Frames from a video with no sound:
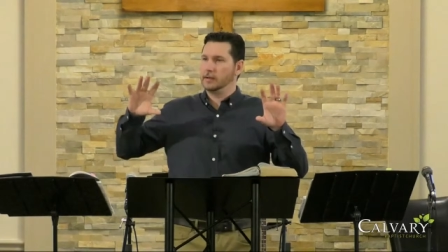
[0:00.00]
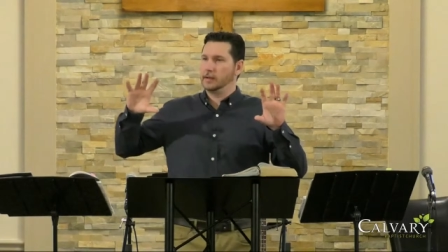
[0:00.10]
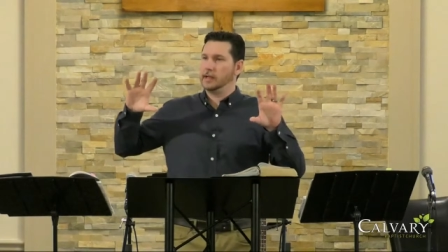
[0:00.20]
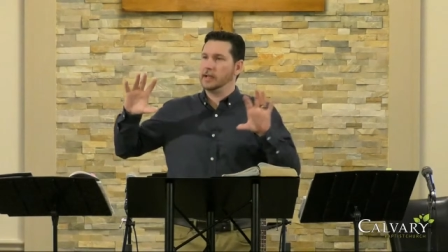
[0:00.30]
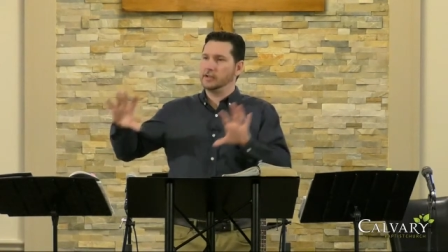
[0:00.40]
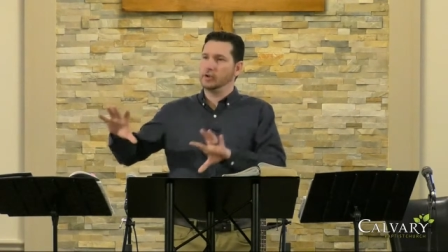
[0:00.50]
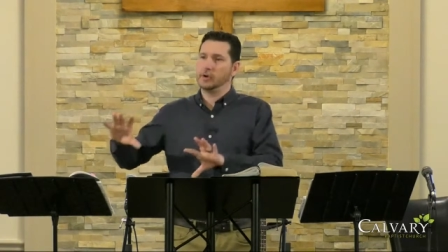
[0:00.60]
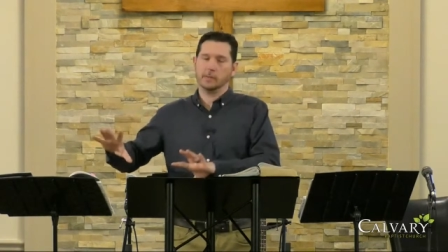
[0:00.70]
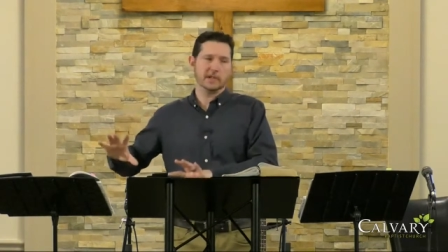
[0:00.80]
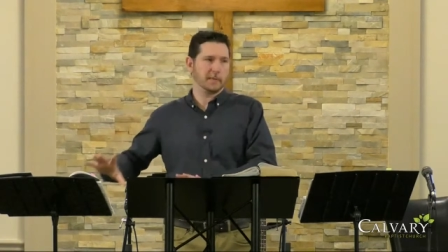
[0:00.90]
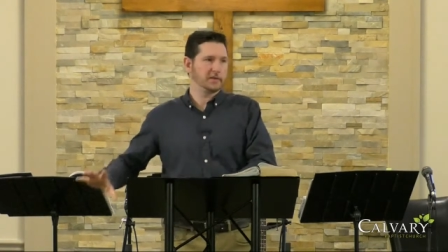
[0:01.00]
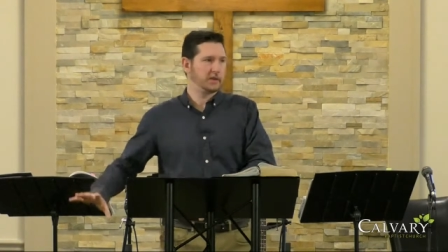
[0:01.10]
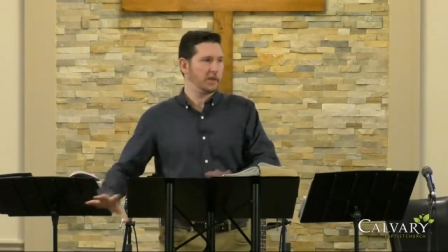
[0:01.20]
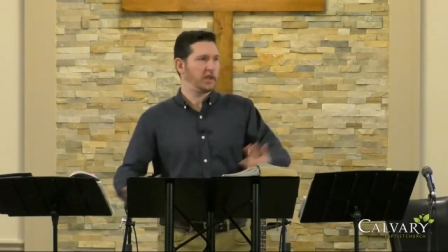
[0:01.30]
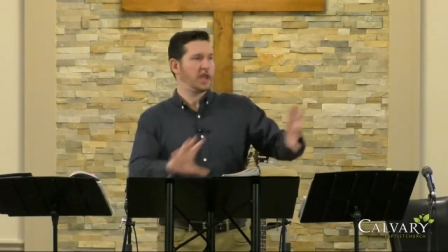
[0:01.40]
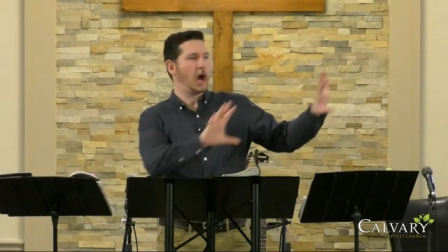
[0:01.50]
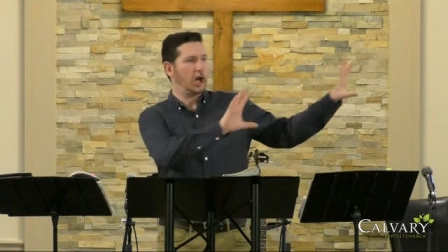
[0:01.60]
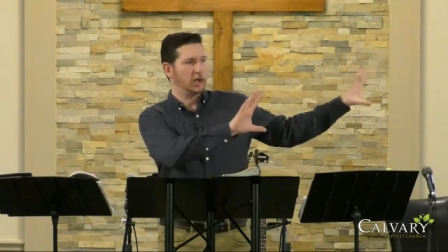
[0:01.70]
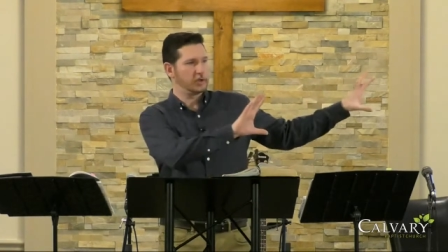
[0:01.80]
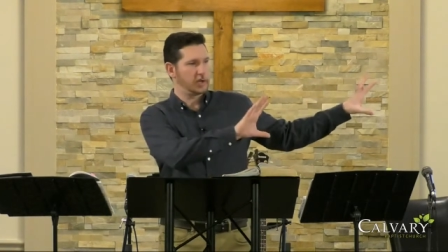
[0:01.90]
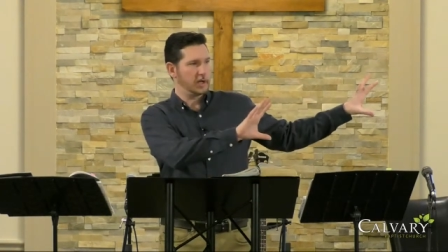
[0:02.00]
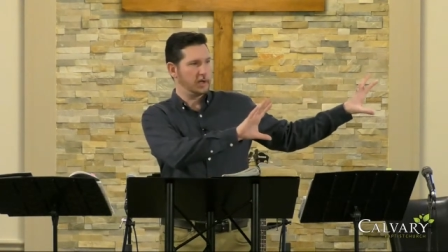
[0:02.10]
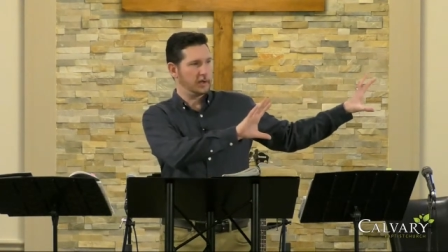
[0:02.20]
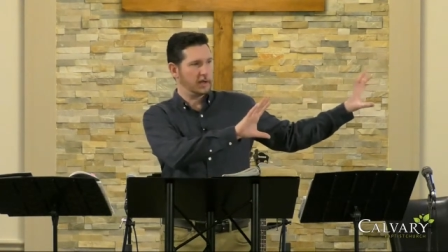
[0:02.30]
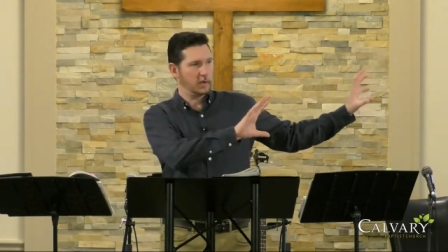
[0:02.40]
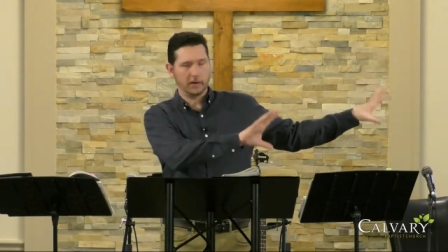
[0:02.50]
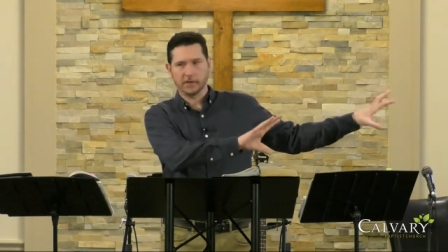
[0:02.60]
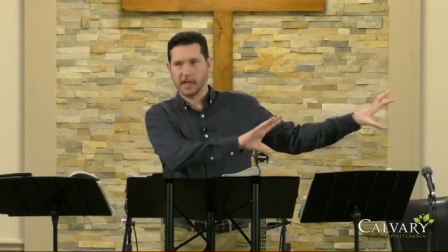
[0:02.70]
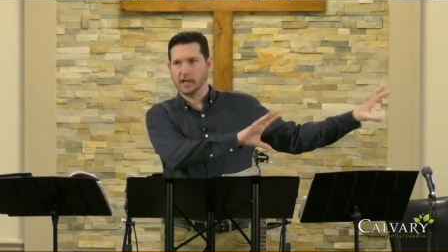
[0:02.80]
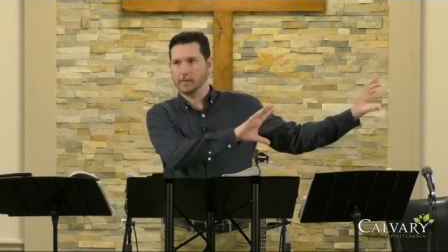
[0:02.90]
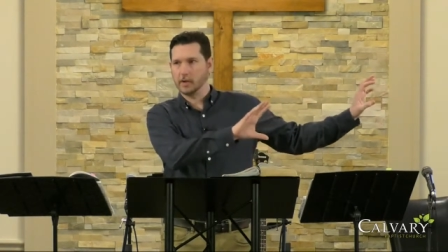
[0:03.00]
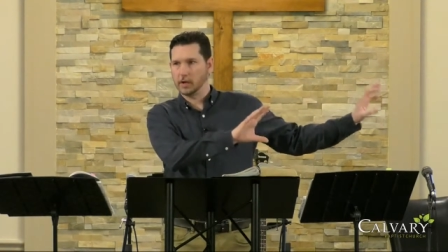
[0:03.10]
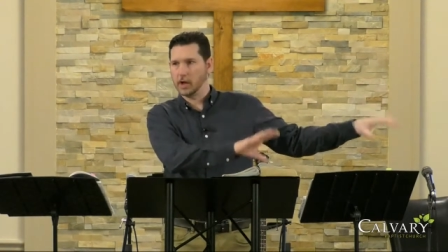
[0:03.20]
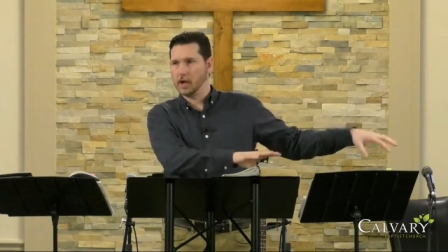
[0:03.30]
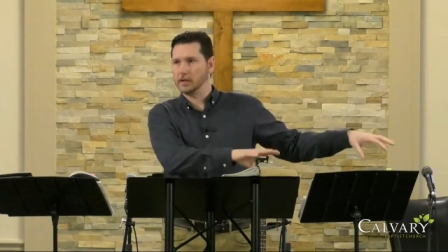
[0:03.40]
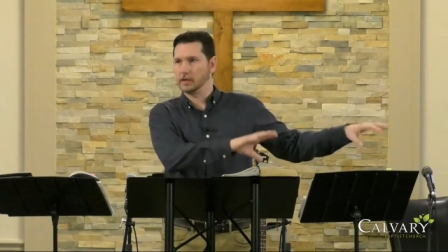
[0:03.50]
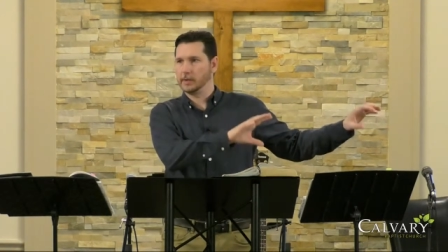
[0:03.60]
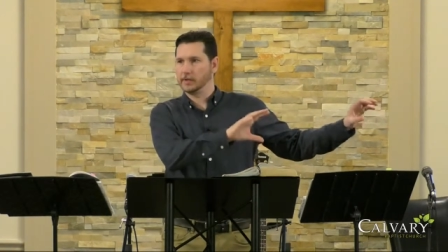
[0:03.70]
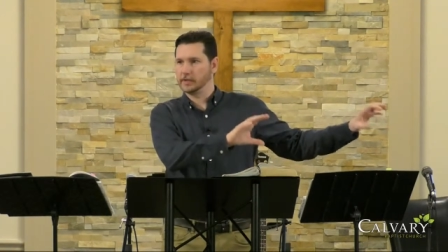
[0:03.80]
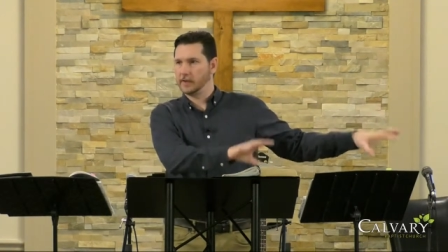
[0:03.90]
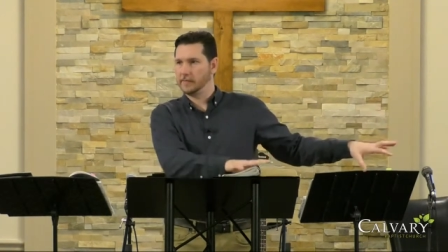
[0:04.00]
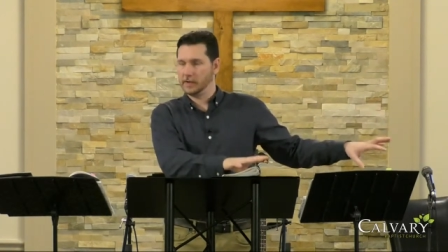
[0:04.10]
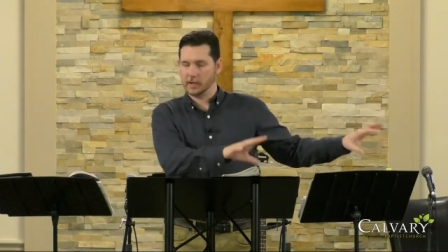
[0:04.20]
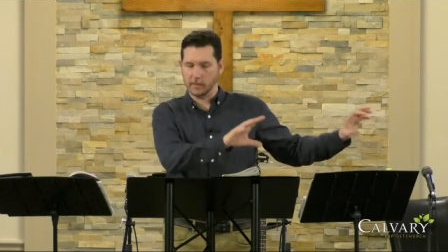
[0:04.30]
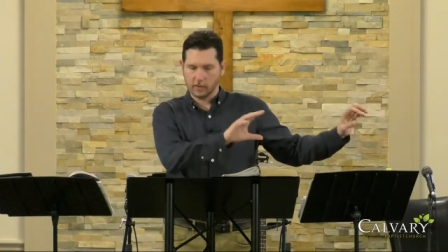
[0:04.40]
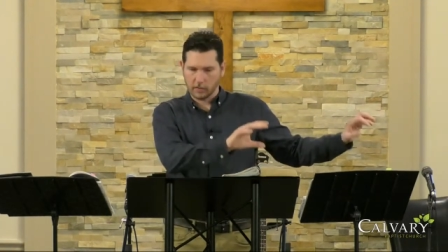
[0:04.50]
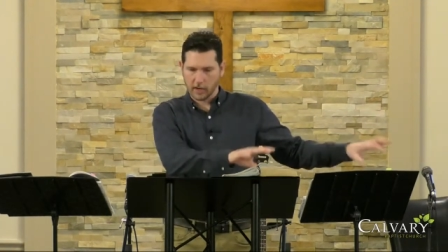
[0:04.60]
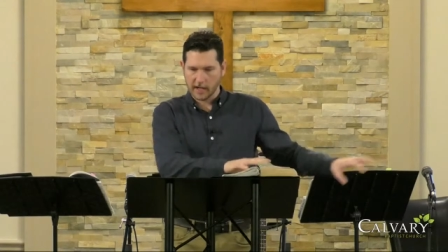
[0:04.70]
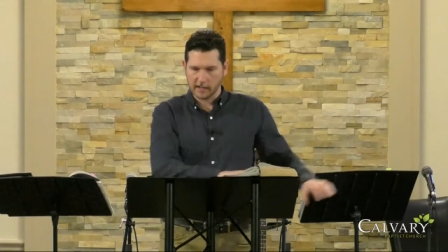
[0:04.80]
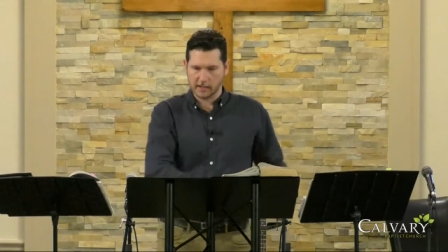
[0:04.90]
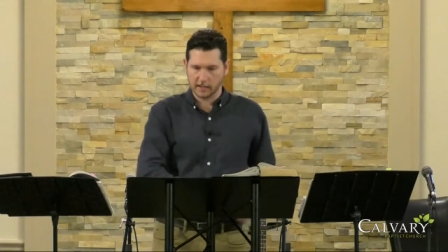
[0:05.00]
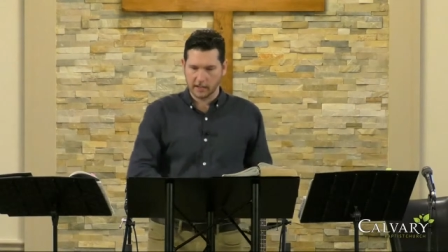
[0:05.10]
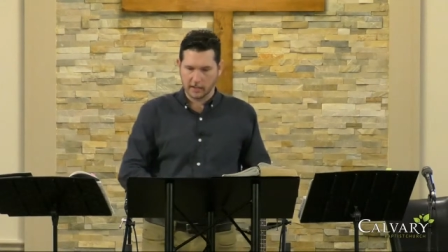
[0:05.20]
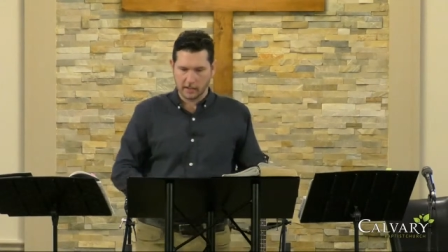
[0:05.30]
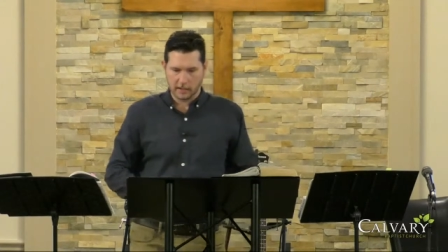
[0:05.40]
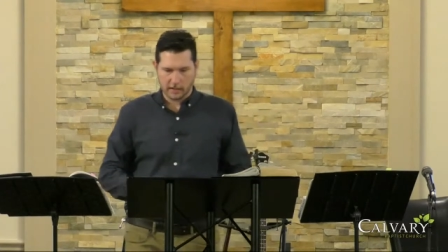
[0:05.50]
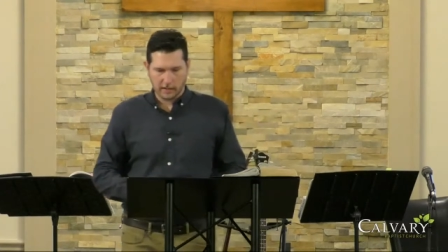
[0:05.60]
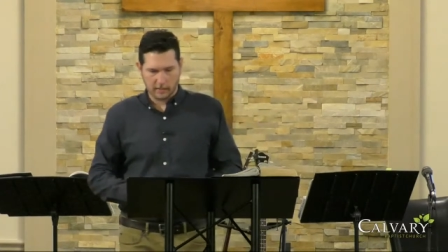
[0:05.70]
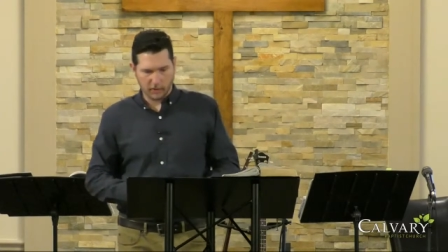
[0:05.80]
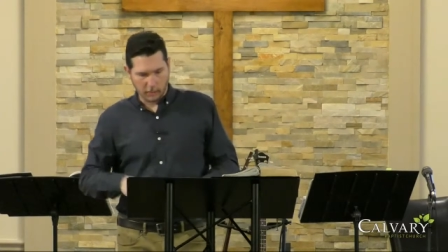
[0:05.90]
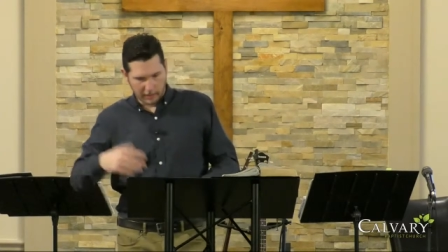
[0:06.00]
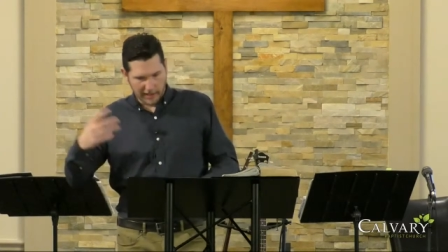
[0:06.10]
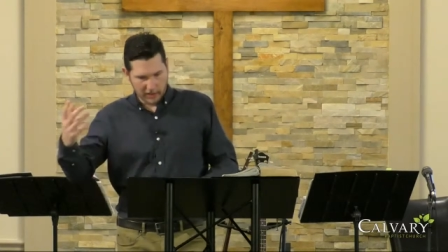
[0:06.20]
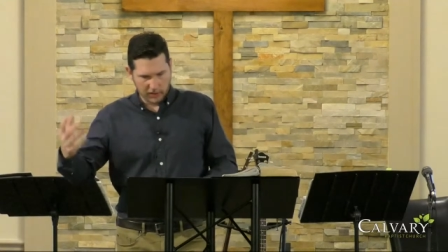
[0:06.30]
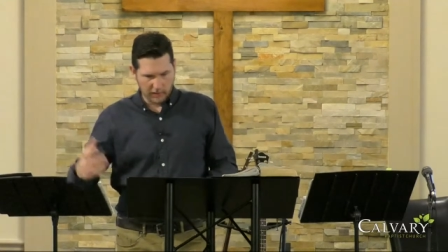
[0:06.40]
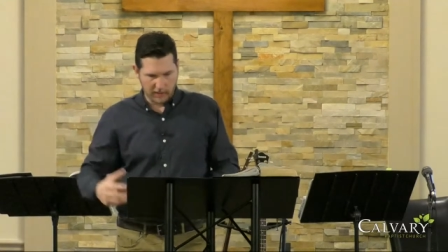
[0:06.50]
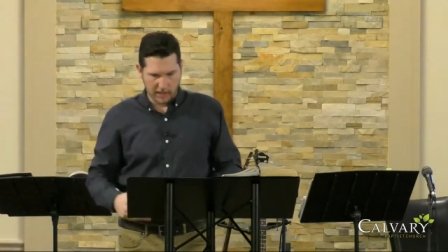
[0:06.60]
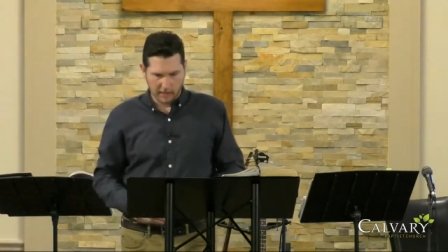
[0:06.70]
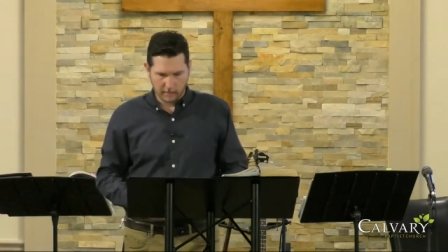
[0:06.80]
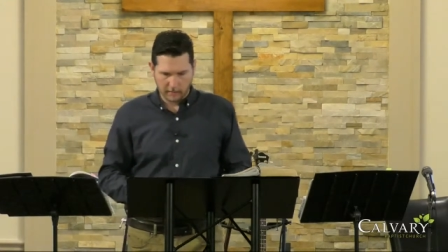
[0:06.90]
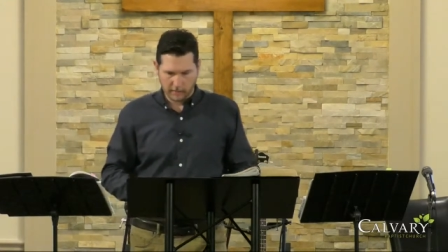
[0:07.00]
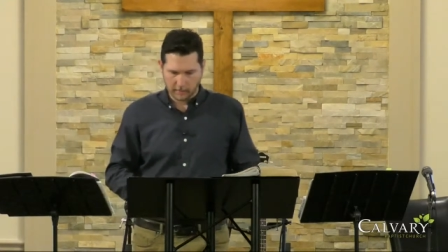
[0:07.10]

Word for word: and do it in response to the theology that you understand about God and about suffering and about Christ, but your relationship to Him.